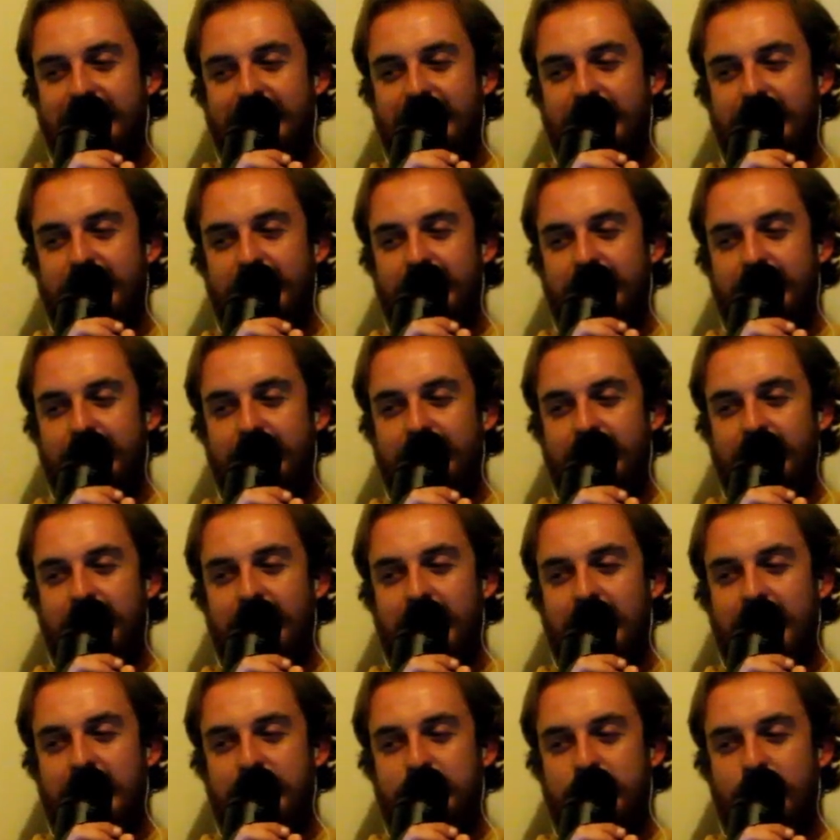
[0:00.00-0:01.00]
Because at any
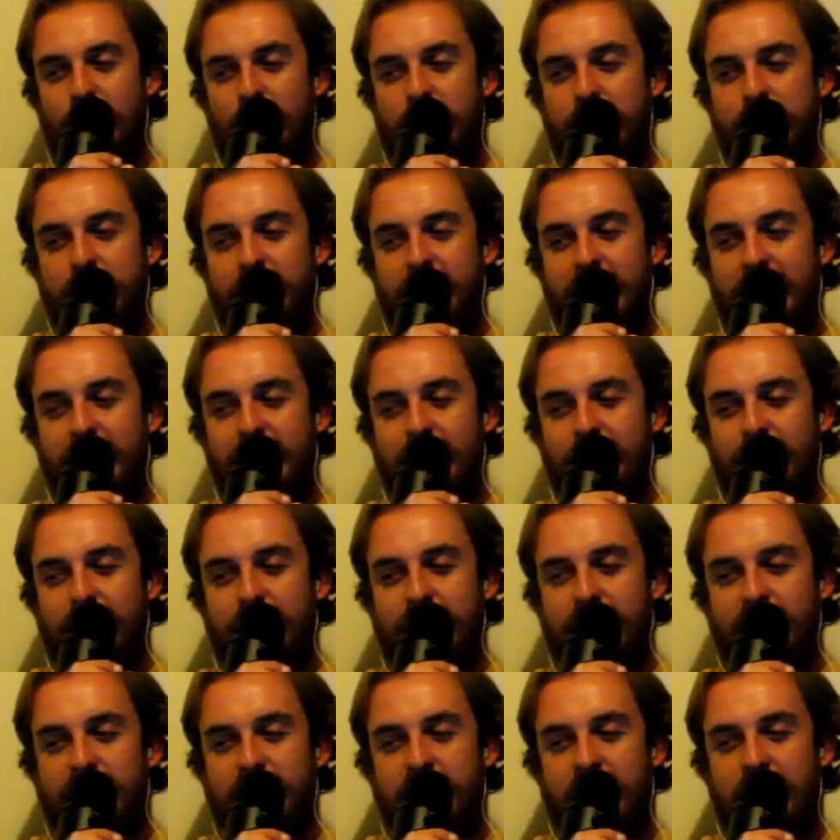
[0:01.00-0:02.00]
moment it could
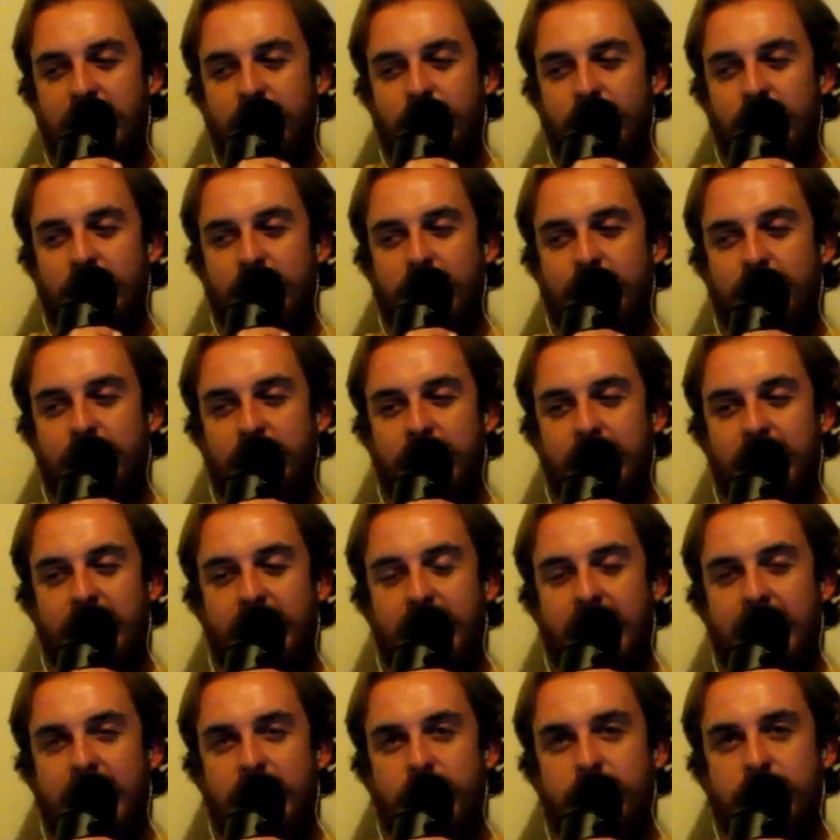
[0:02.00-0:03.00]
just get really, really
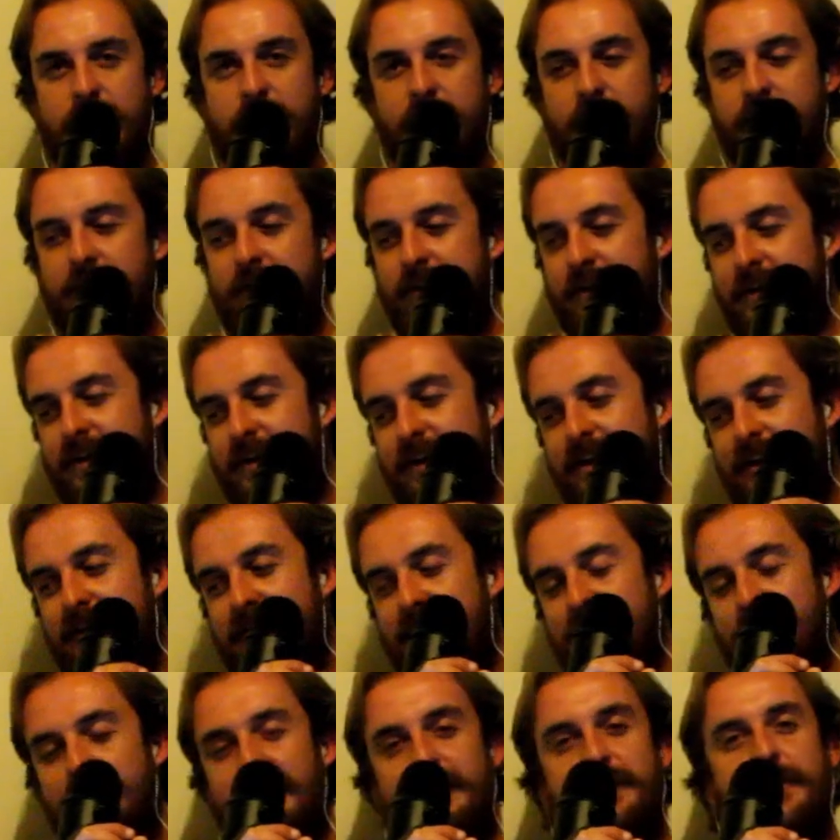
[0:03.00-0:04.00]
loud. But
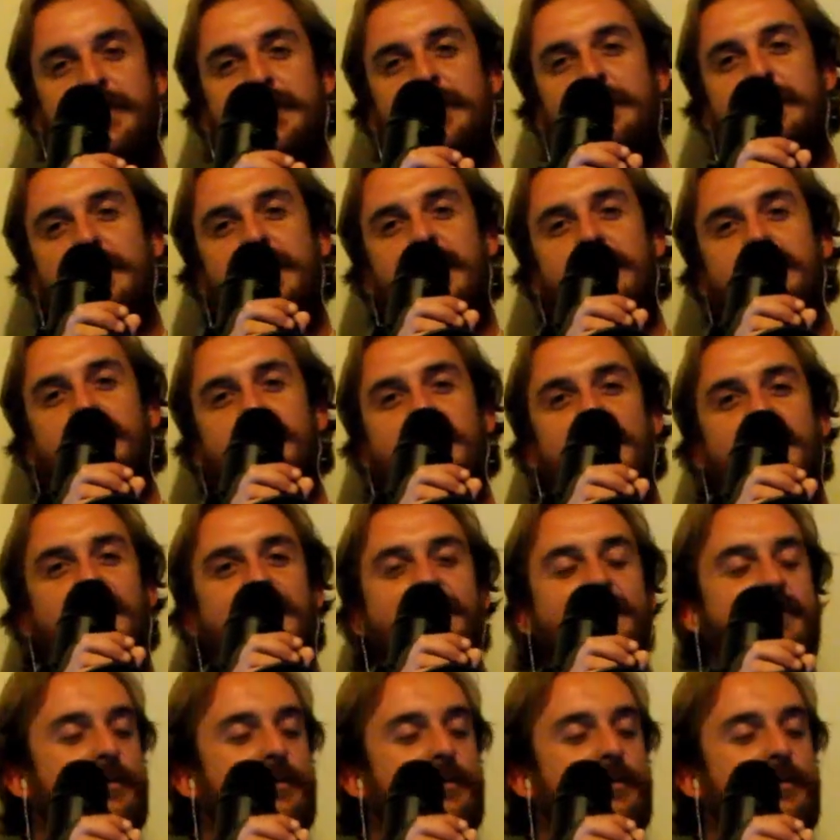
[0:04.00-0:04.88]
I'm not going to do that to you guys.